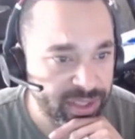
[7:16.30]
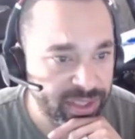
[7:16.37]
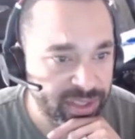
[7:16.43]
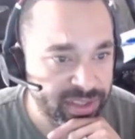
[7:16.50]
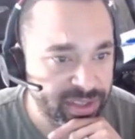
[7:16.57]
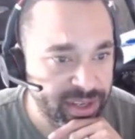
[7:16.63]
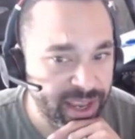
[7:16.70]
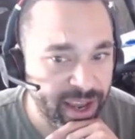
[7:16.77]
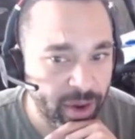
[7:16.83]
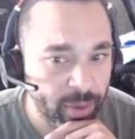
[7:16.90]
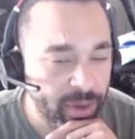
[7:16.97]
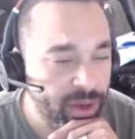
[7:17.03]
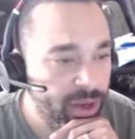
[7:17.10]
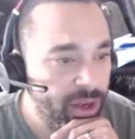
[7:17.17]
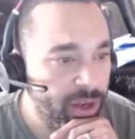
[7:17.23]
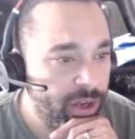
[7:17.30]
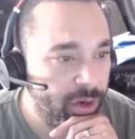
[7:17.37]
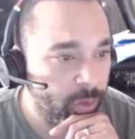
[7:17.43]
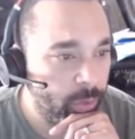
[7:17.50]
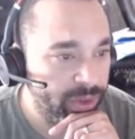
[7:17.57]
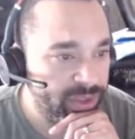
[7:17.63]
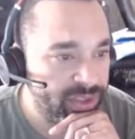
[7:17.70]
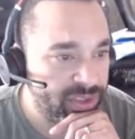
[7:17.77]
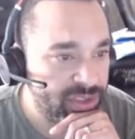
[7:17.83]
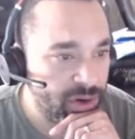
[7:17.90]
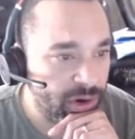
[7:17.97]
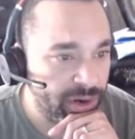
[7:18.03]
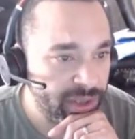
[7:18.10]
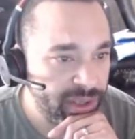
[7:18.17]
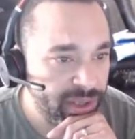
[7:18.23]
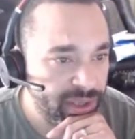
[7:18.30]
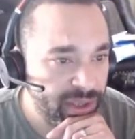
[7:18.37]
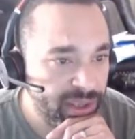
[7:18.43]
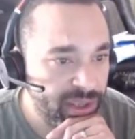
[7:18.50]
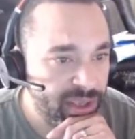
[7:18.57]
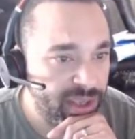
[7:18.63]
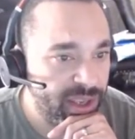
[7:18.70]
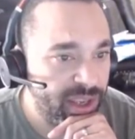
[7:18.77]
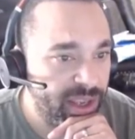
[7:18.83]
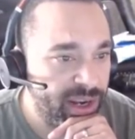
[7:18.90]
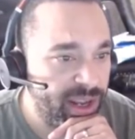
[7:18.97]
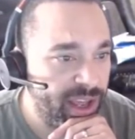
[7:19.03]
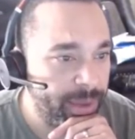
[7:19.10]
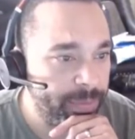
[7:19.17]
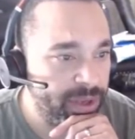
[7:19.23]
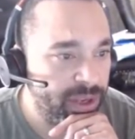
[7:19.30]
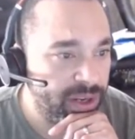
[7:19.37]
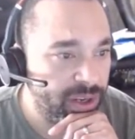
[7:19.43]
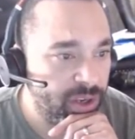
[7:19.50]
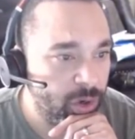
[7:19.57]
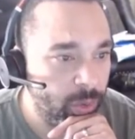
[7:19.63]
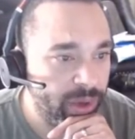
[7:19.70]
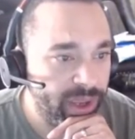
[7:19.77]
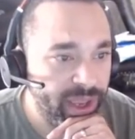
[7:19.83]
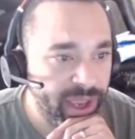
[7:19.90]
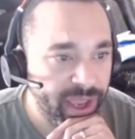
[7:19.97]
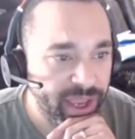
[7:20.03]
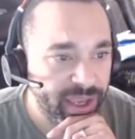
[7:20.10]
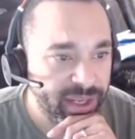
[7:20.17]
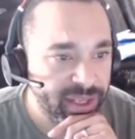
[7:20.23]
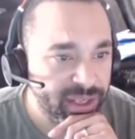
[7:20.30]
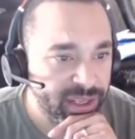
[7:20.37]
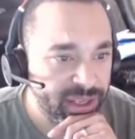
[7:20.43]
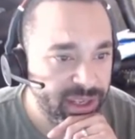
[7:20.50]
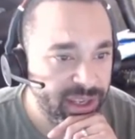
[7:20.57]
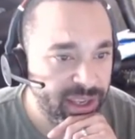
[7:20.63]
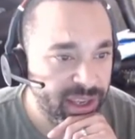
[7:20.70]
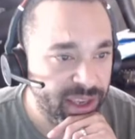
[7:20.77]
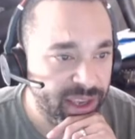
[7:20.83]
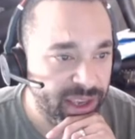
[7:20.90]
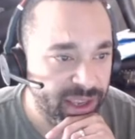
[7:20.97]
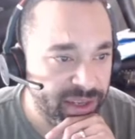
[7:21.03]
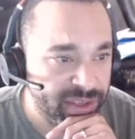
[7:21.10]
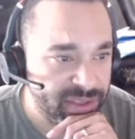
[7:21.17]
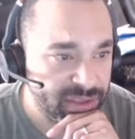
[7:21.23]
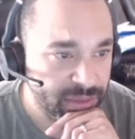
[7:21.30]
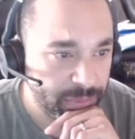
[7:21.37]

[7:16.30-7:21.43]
is now restarting, and I'm going to go ahead and